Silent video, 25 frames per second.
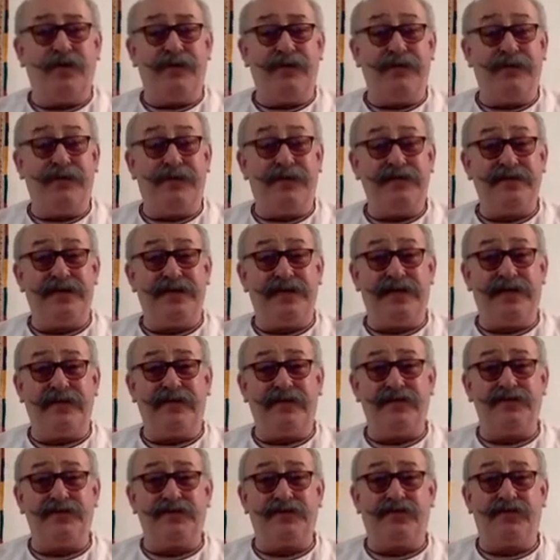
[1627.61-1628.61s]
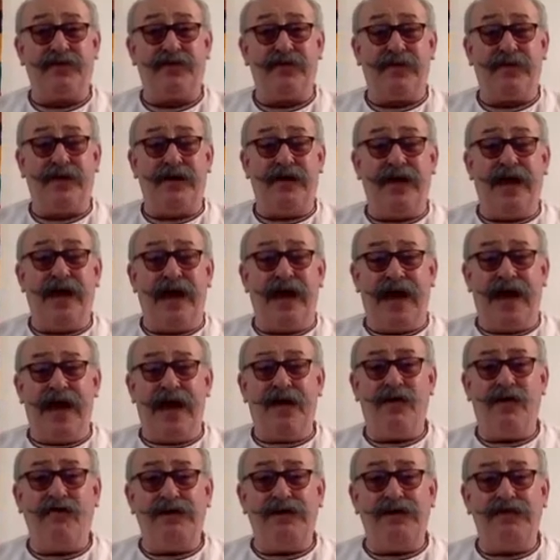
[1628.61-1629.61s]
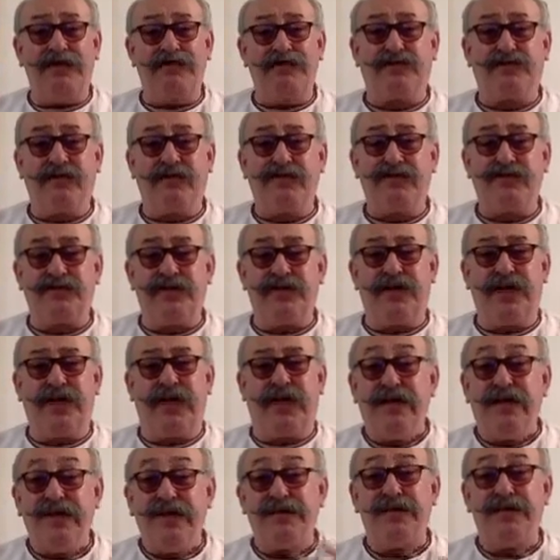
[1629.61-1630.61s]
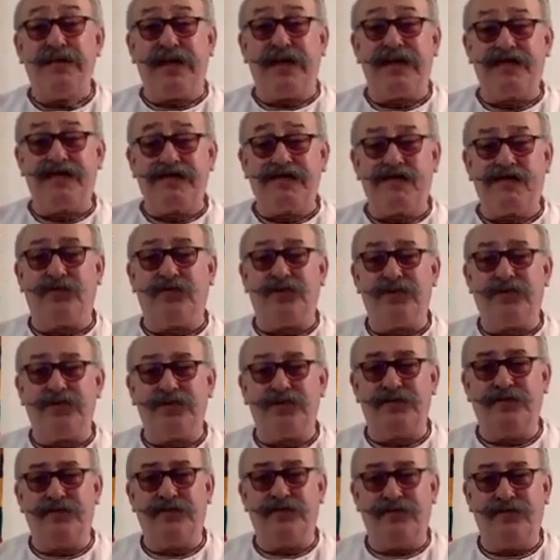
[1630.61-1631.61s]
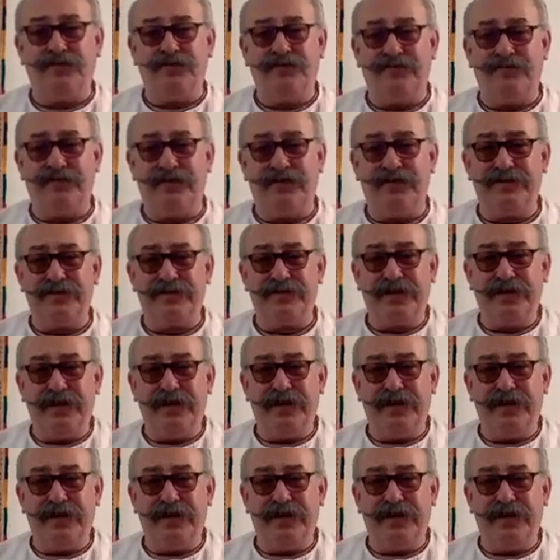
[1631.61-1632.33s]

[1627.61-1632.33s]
People are telling this story about how this international Krishna movement,